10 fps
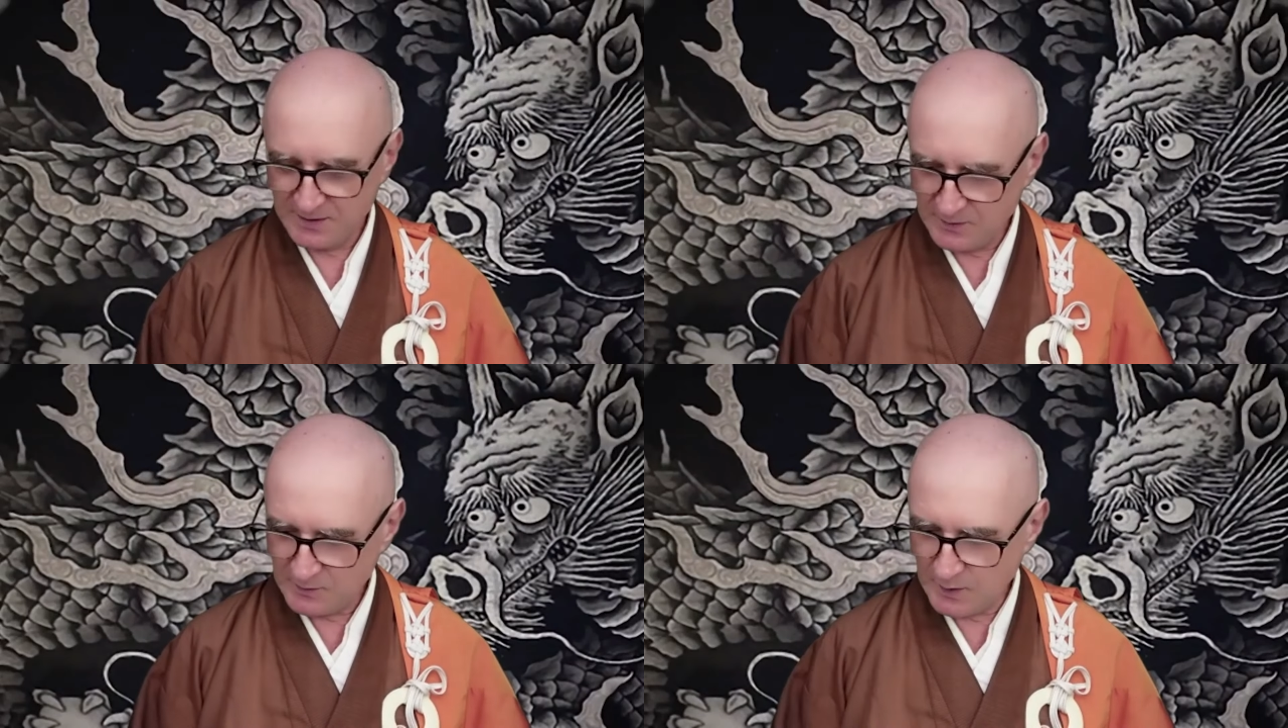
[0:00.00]

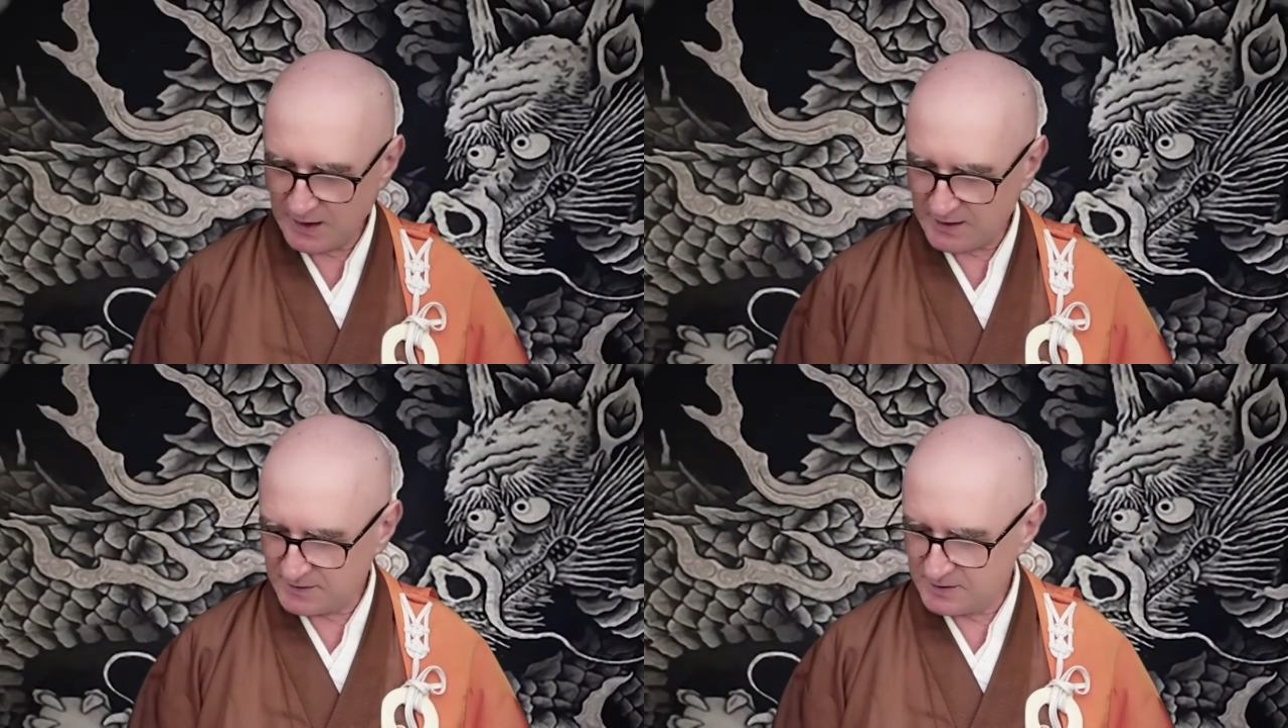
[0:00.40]

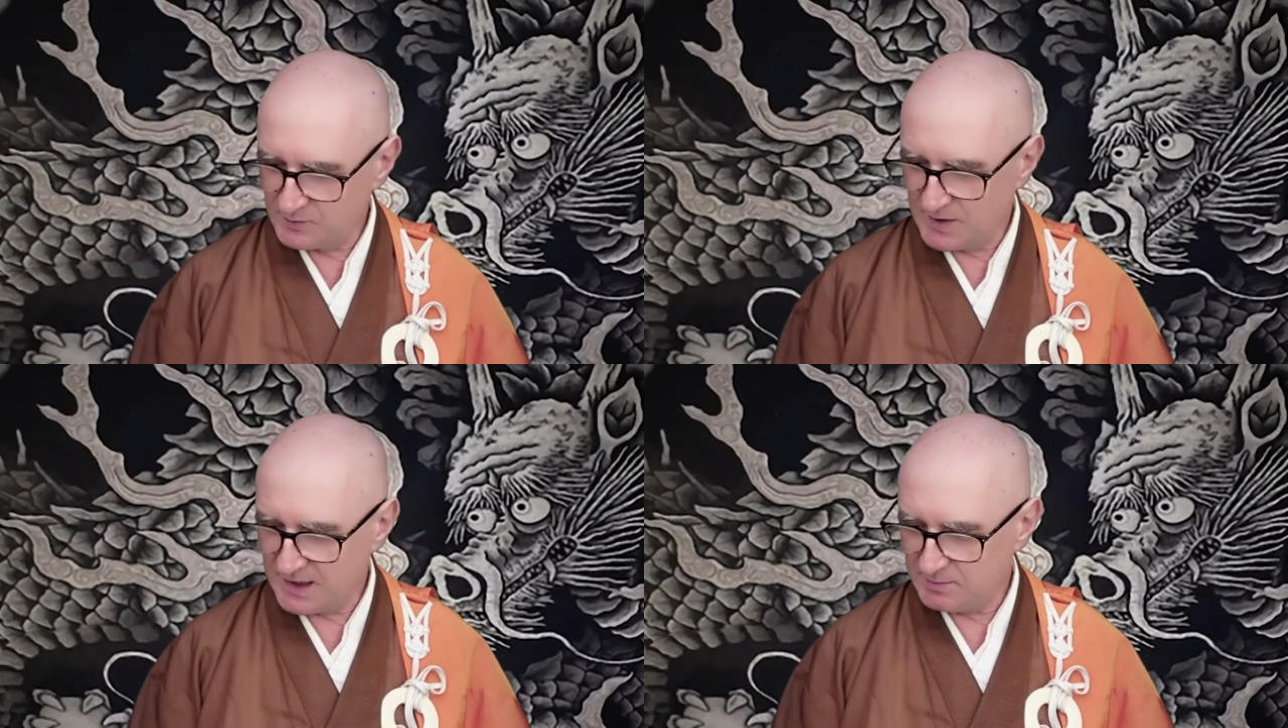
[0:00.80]
Wherever you
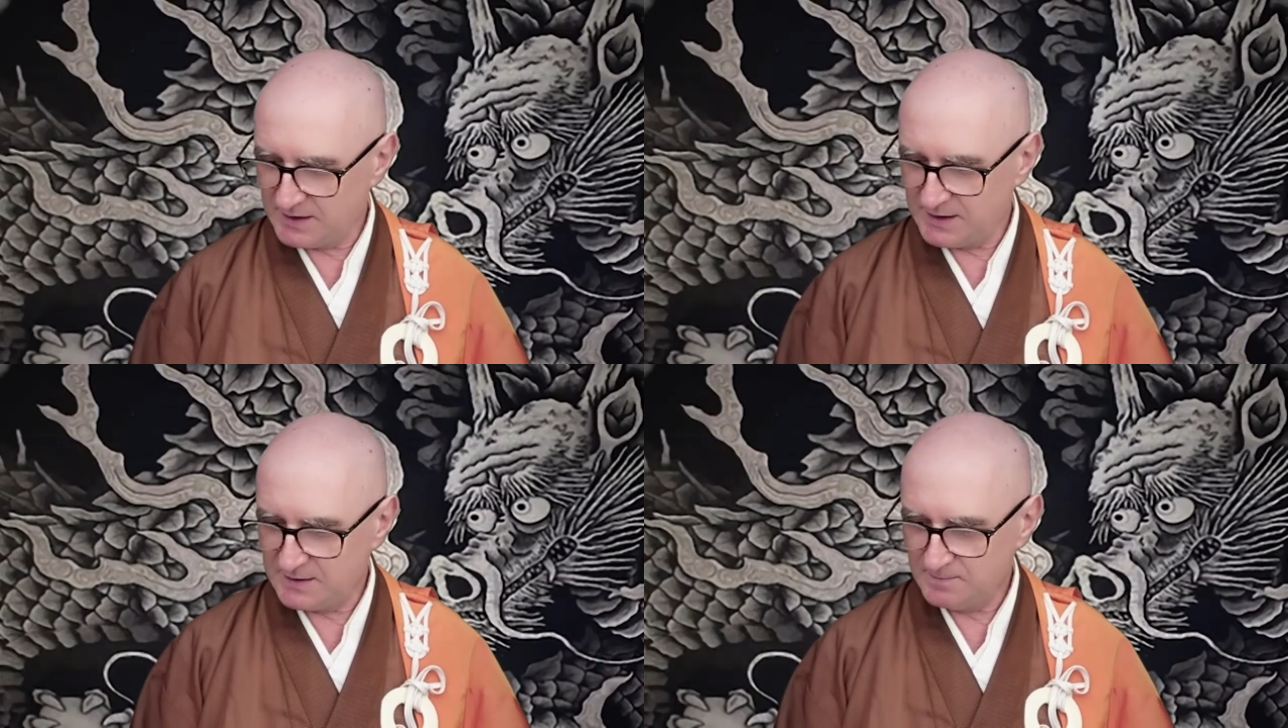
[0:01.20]
may
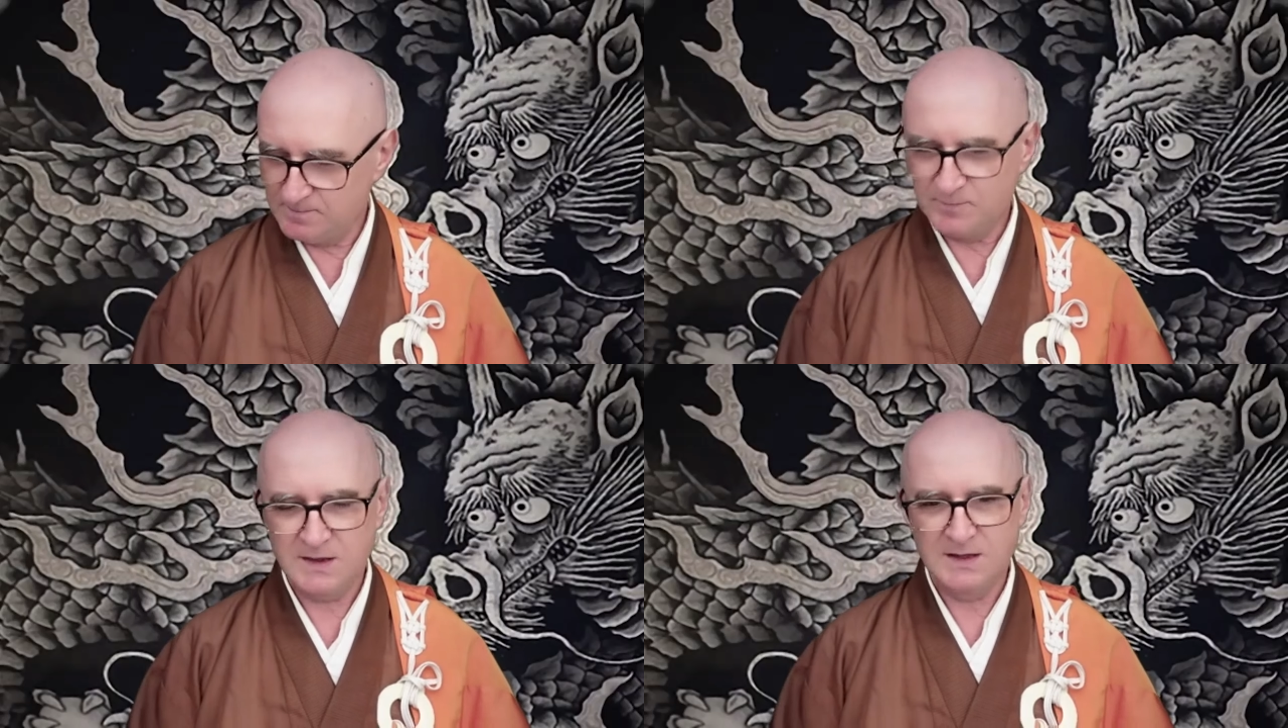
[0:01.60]
be,
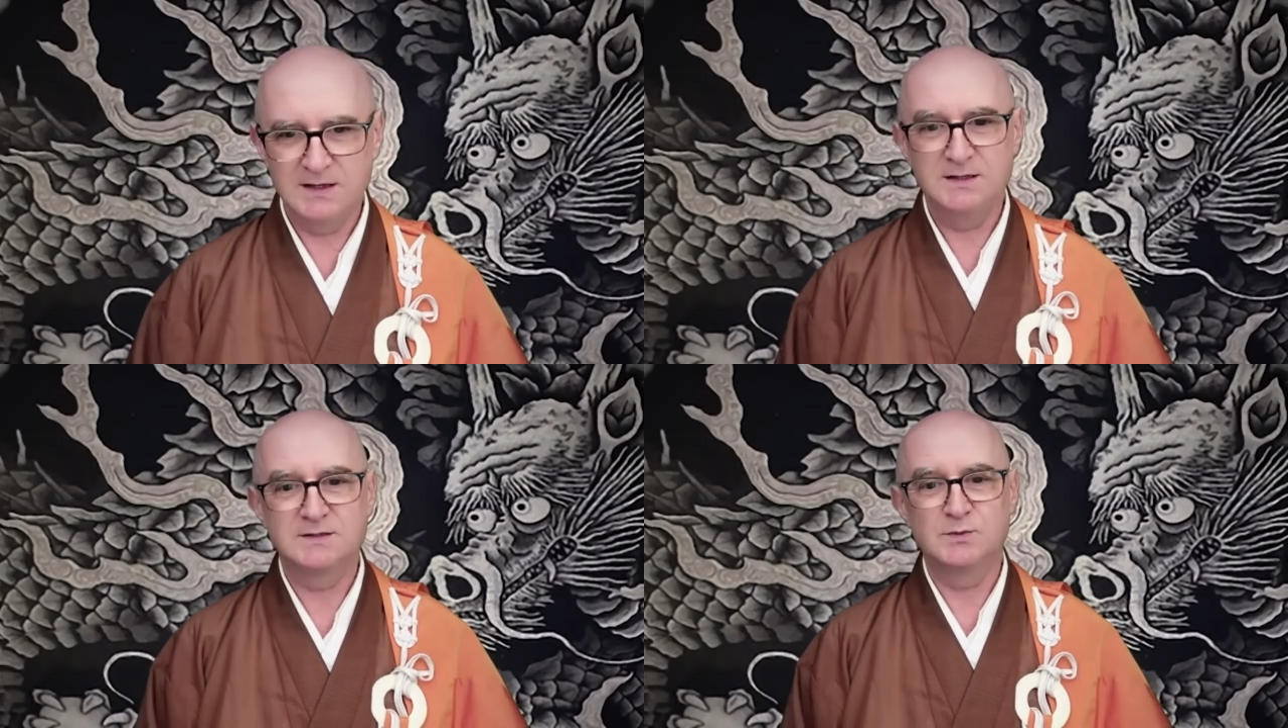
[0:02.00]

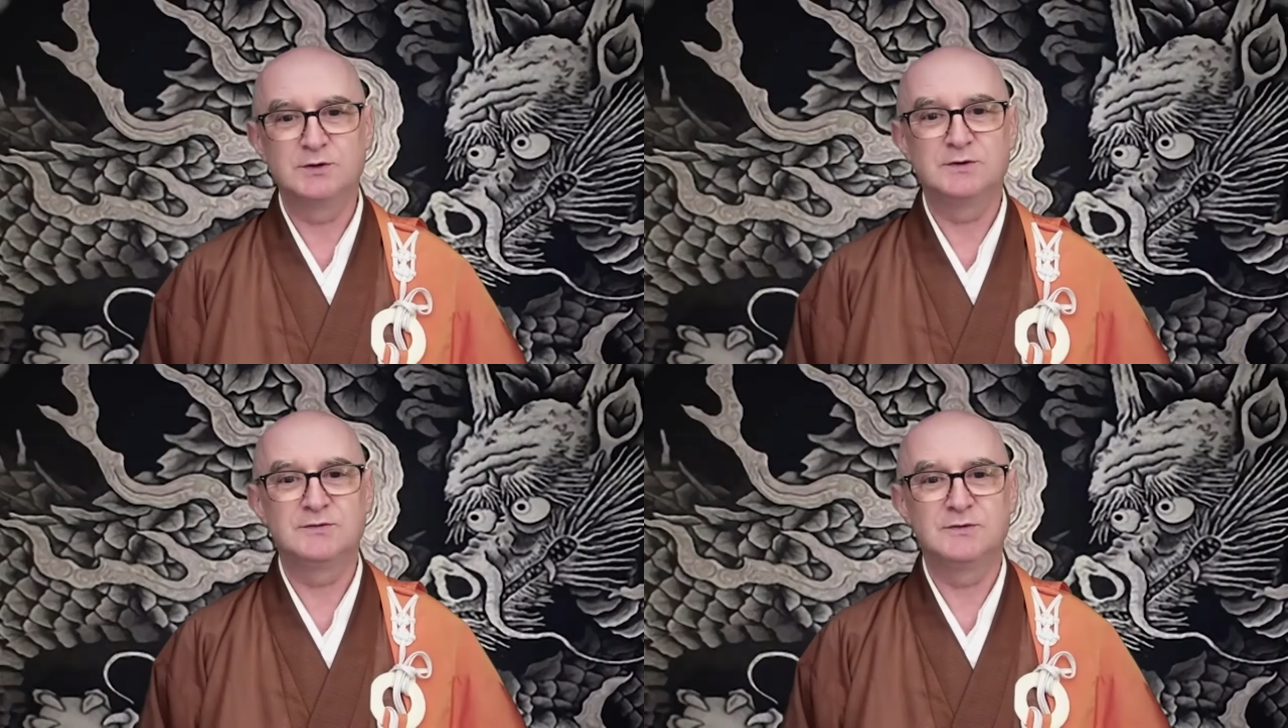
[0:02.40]
it is
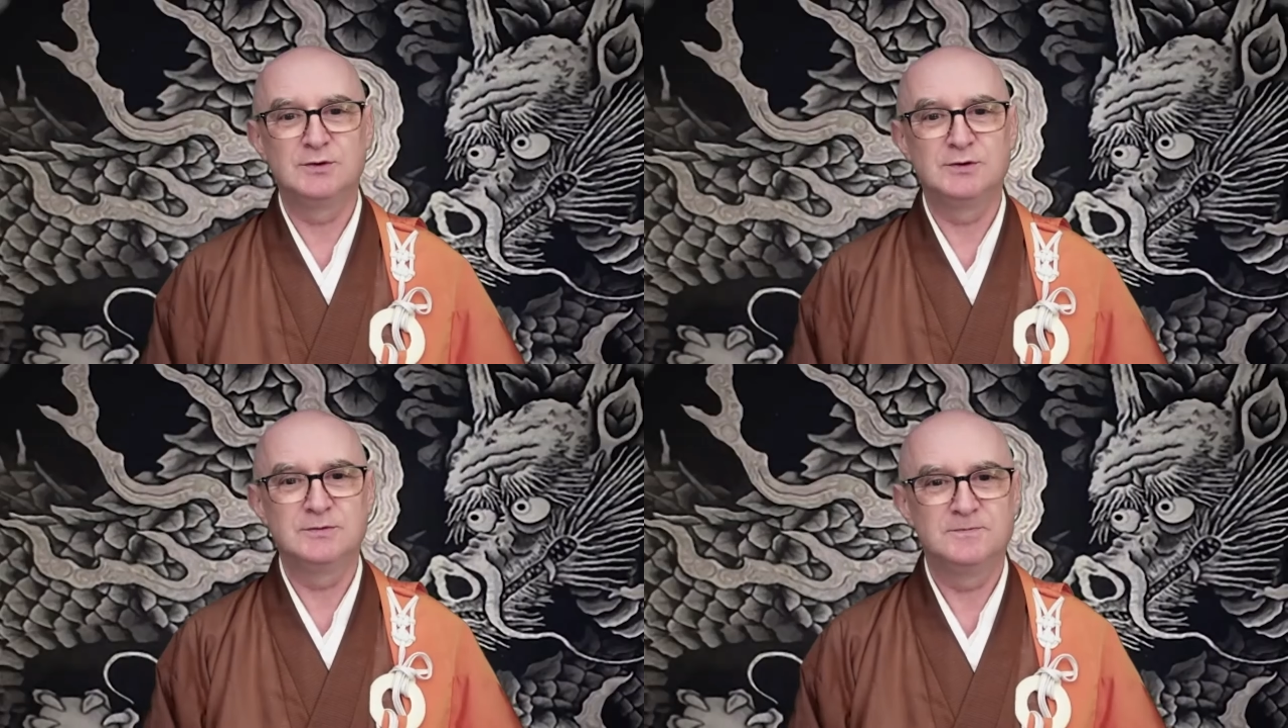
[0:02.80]

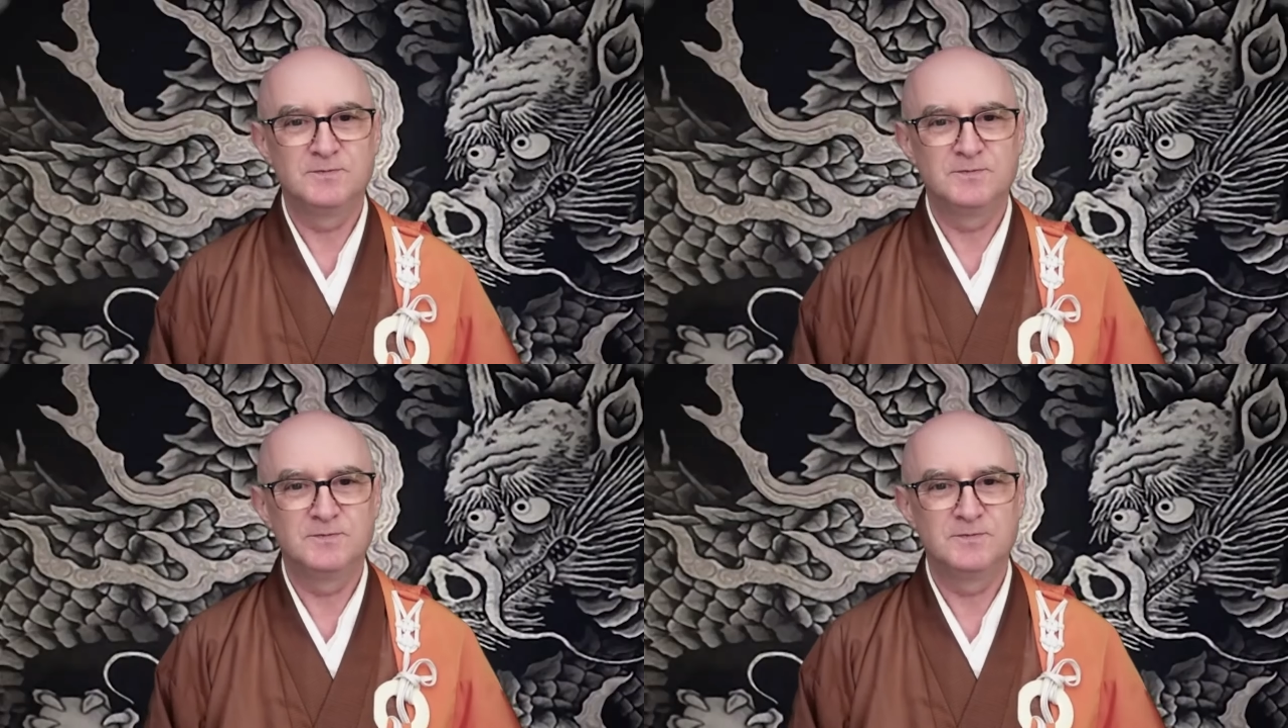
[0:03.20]
wonderful.